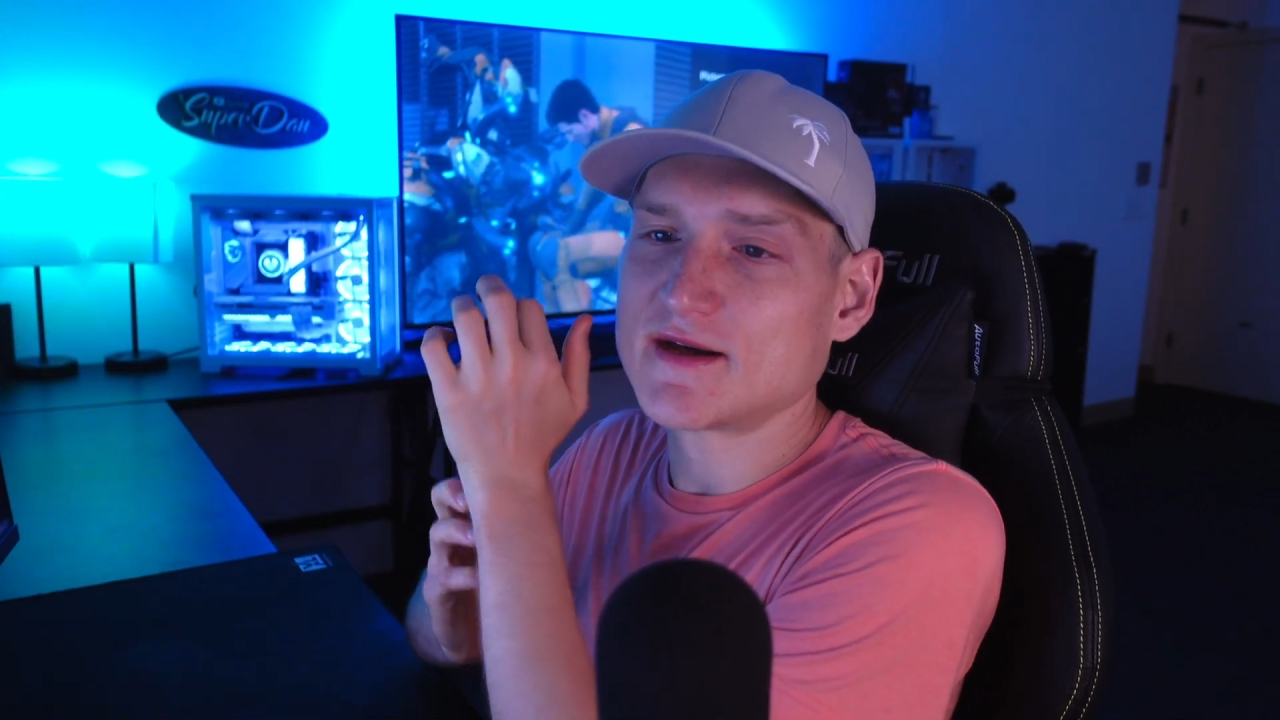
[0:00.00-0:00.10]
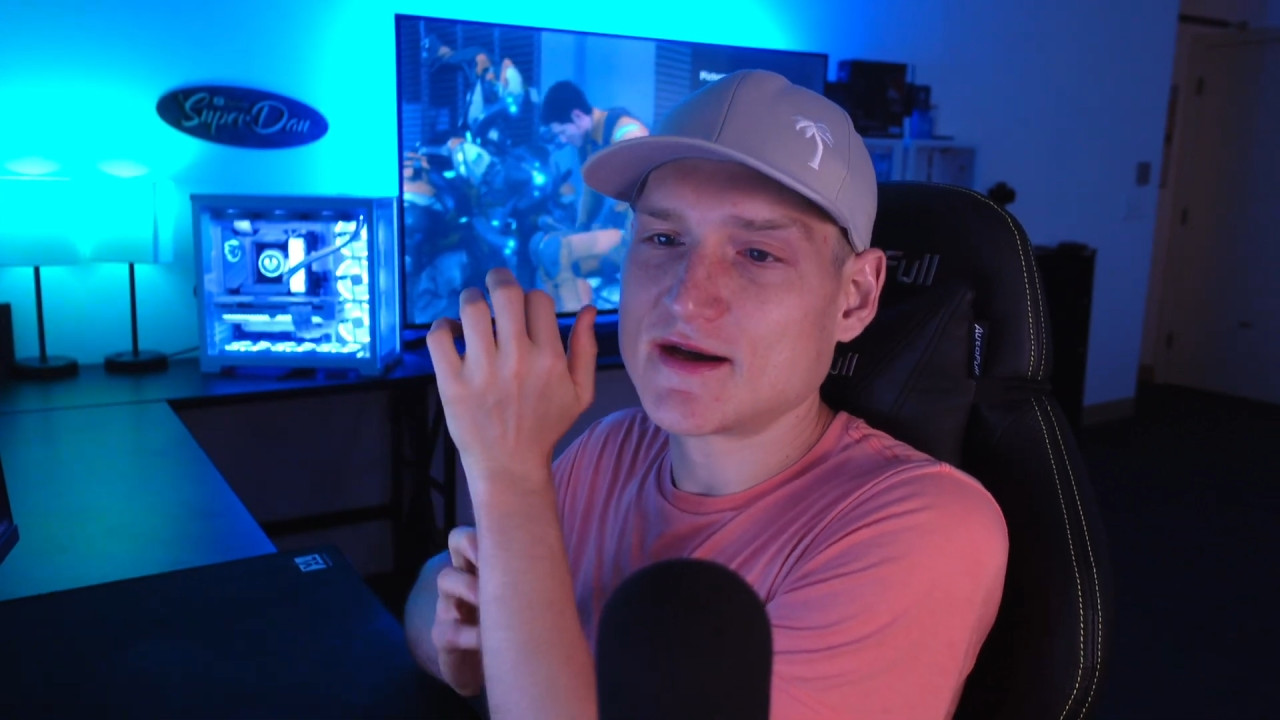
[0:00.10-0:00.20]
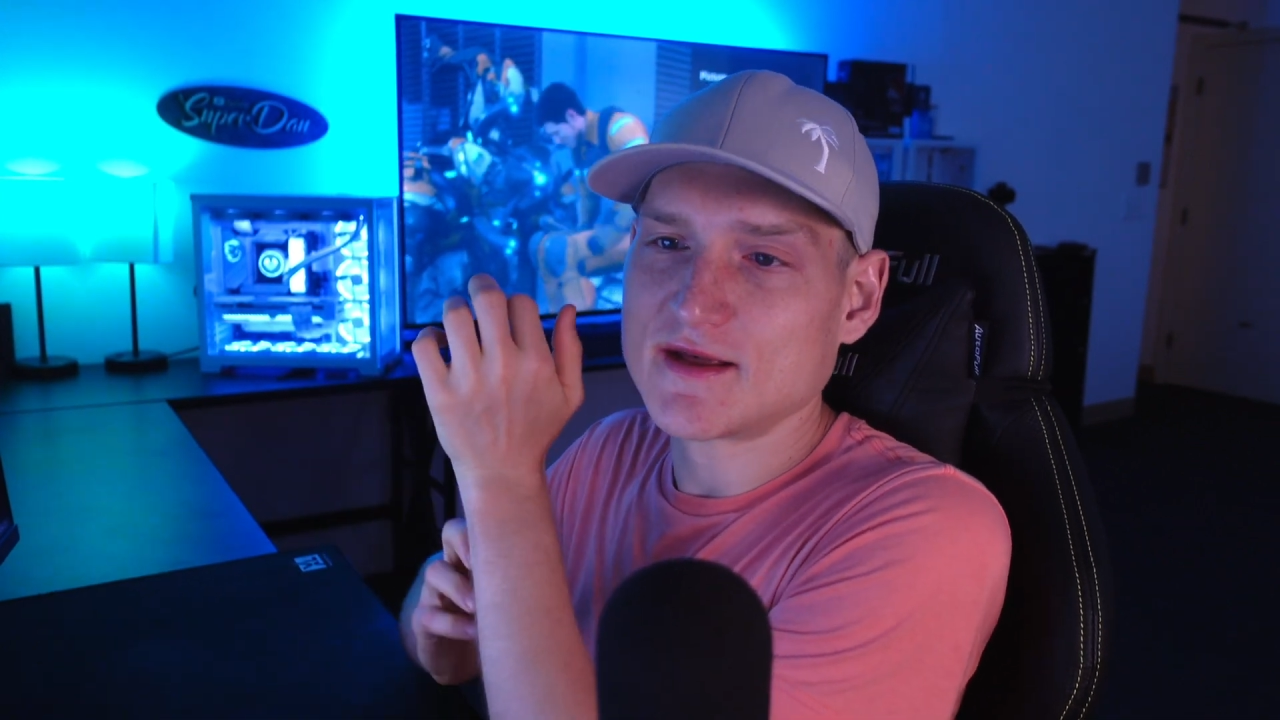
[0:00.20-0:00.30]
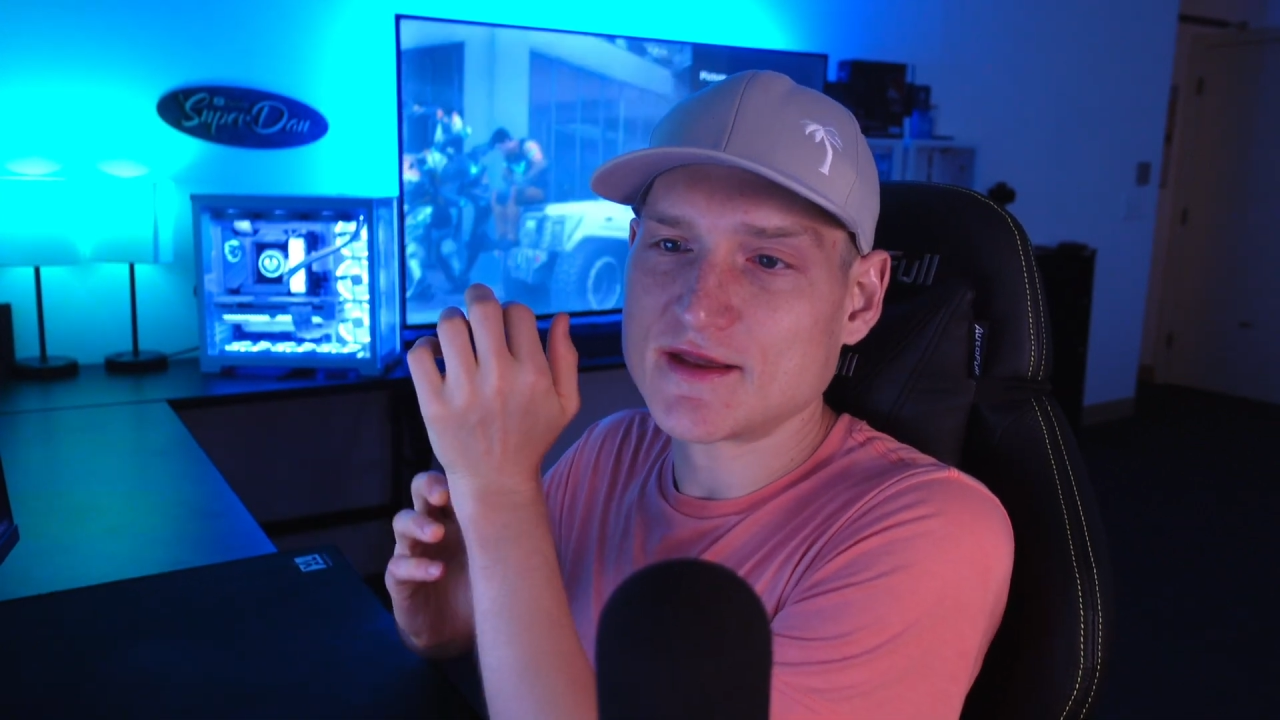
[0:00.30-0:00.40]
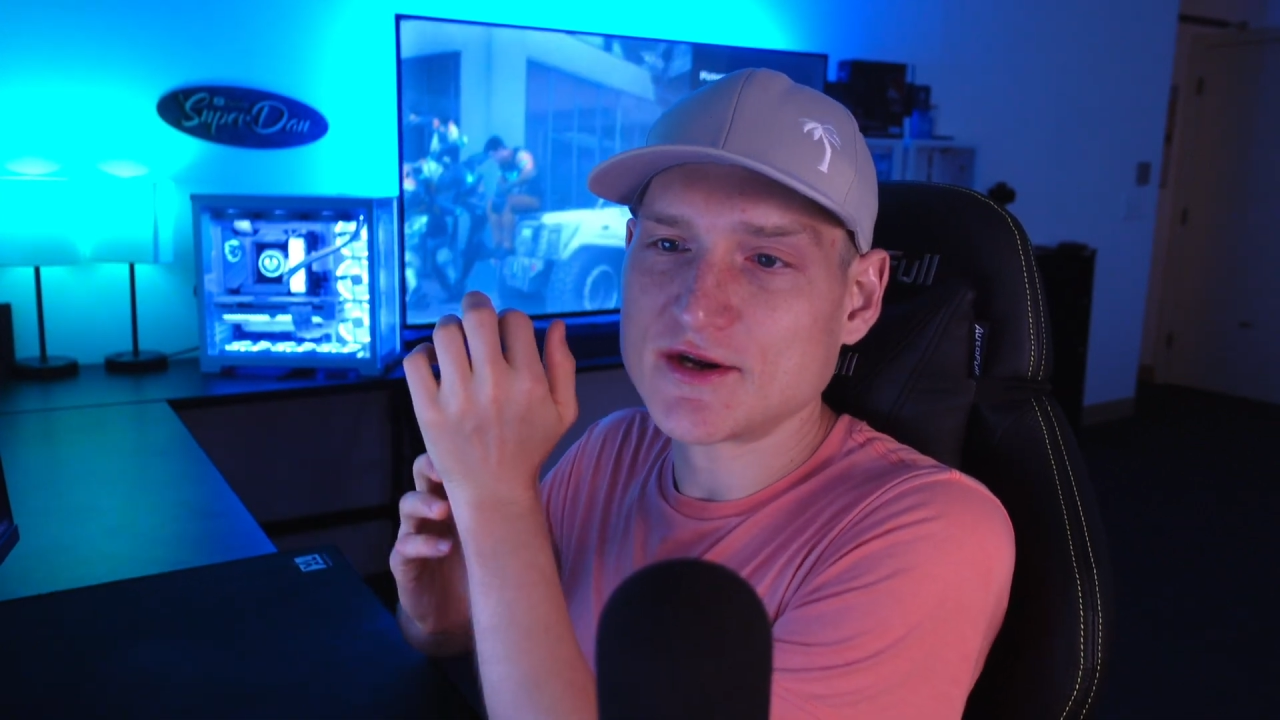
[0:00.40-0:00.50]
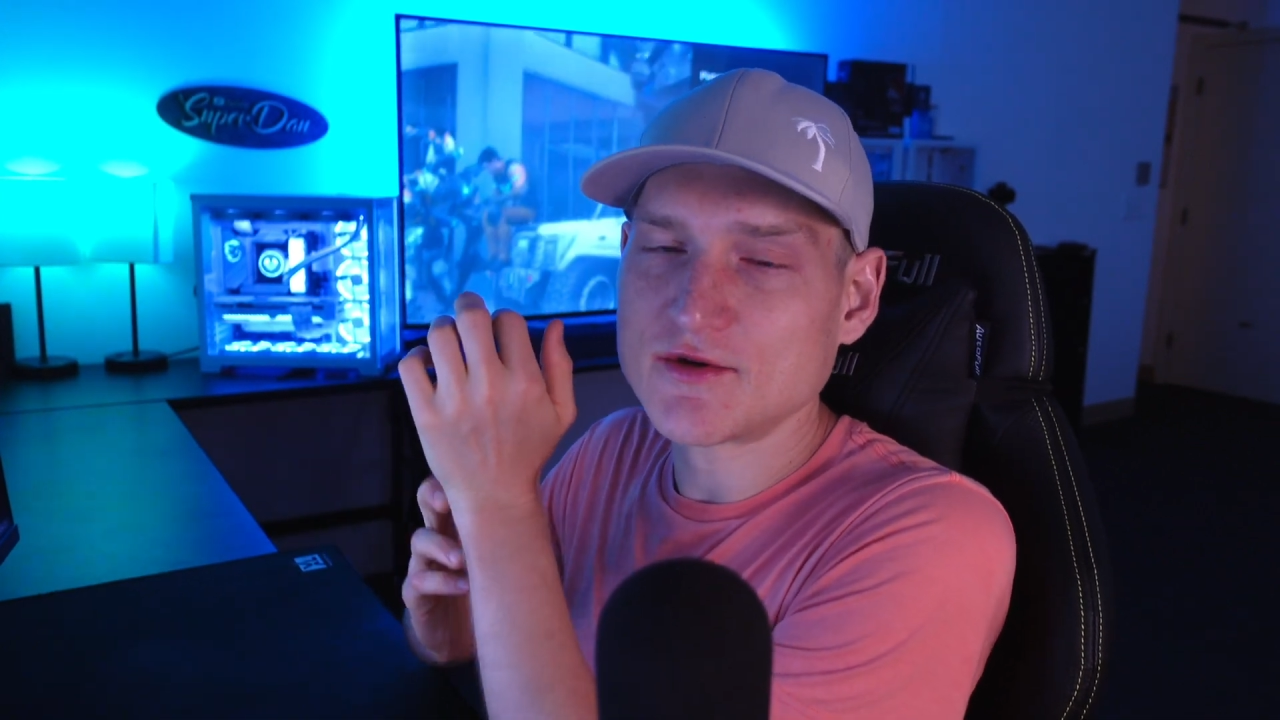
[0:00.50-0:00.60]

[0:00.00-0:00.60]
the